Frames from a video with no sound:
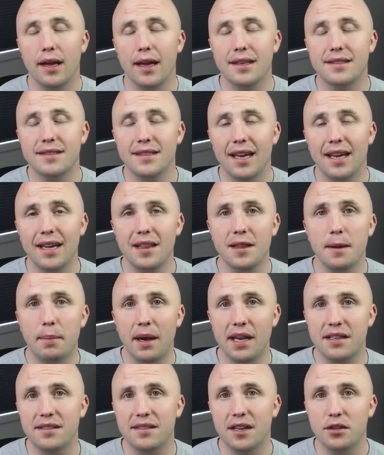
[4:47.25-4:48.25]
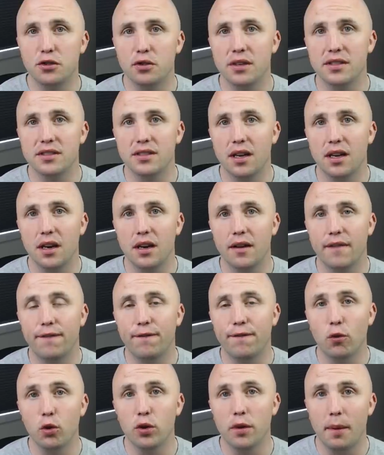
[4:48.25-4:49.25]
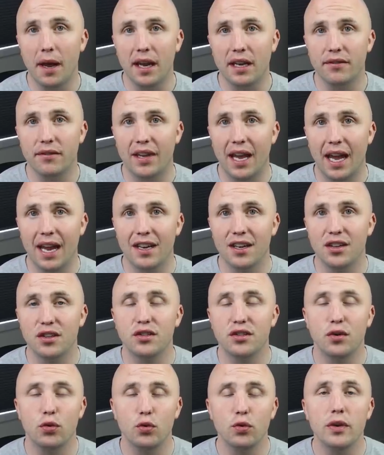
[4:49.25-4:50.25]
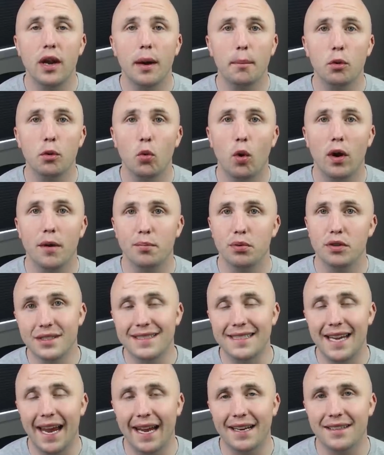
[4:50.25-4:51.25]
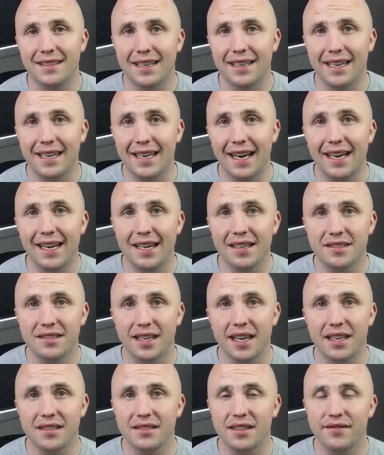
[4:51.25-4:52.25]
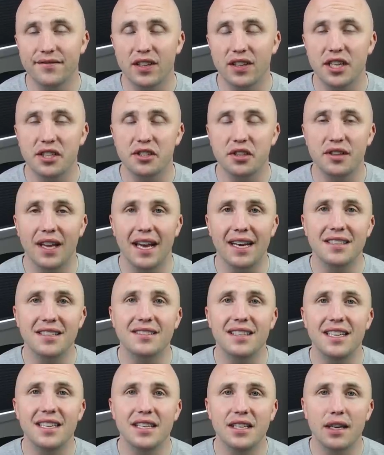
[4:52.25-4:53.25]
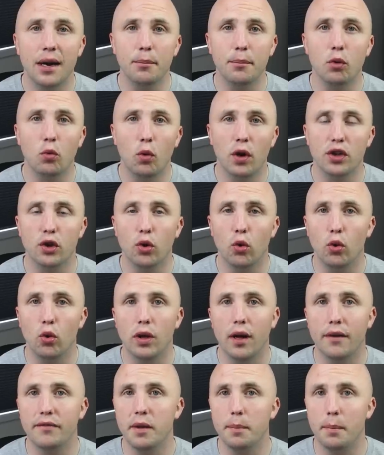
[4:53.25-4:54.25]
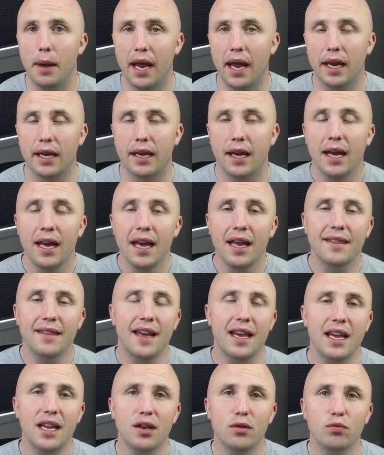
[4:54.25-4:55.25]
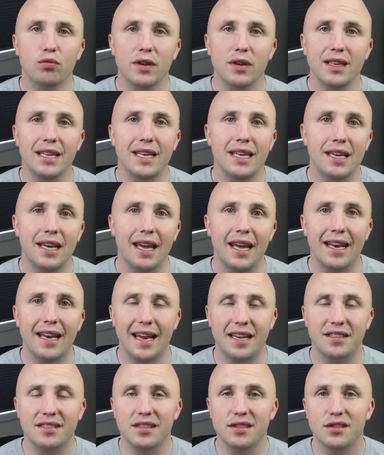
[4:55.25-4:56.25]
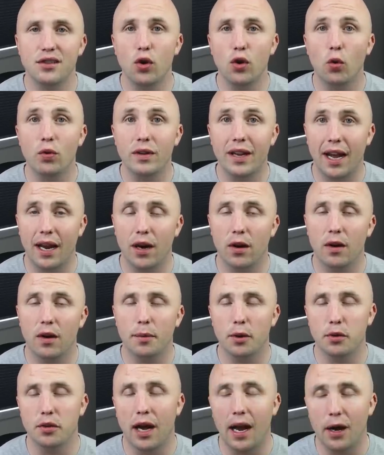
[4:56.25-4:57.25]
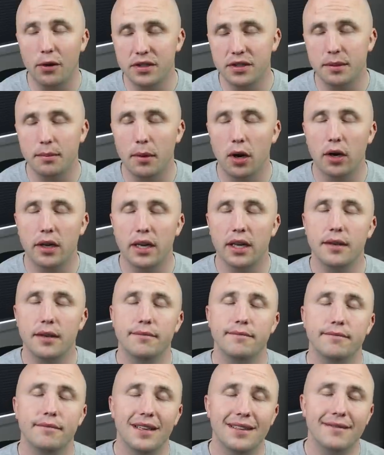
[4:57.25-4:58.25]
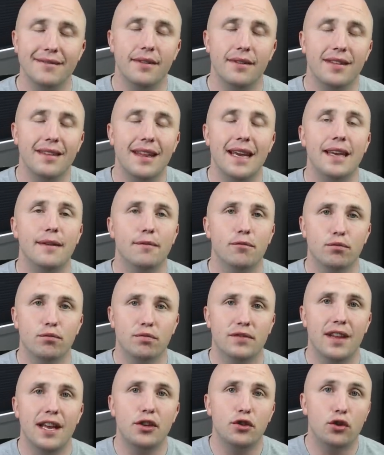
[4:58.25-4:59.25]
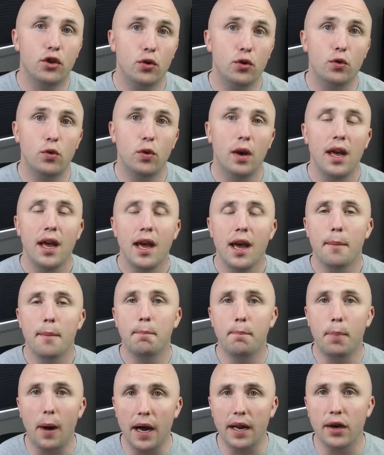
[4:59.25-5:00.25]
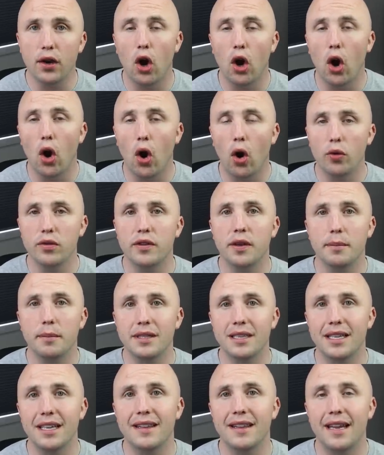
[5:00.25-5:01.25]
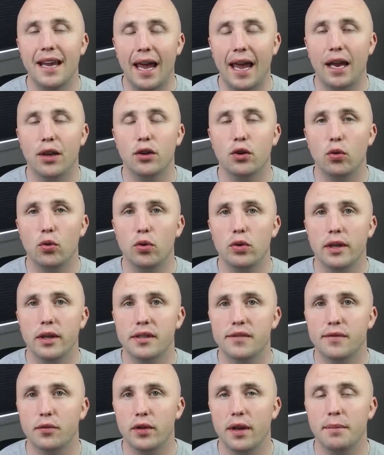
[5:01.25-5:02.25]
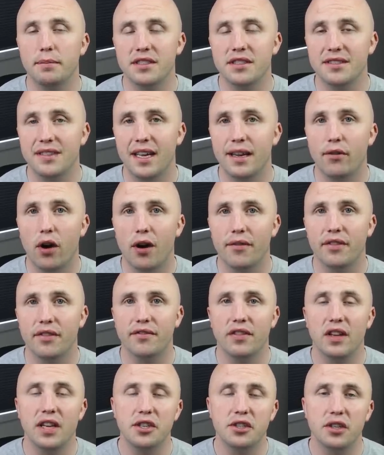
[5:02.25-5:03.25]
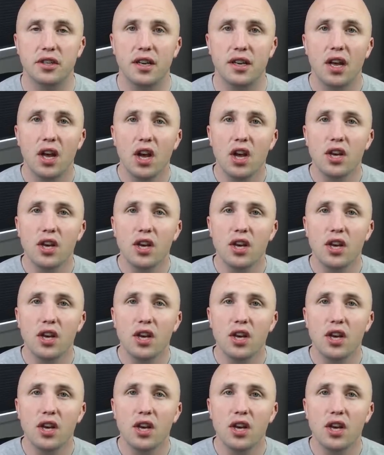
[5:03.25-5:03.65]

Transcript: it's in the best interest for the Bank of Canada to, number one, protect Canadians against inflation. That is the number one goal of the bank. They really, in essence, don't care about the housing market. They do but ultimately the end goal is for them to stave off inflation.